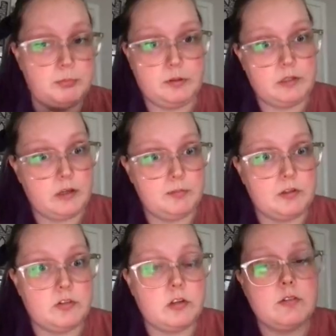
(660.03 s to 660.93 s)
taken
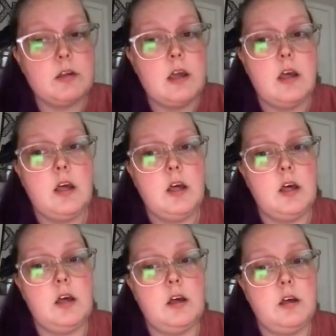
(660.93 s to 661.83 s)
pictures of,
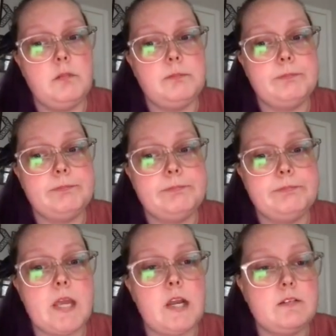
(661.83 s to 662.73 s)
and
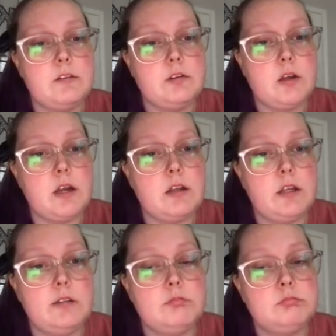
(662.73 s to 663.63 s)
I've also got like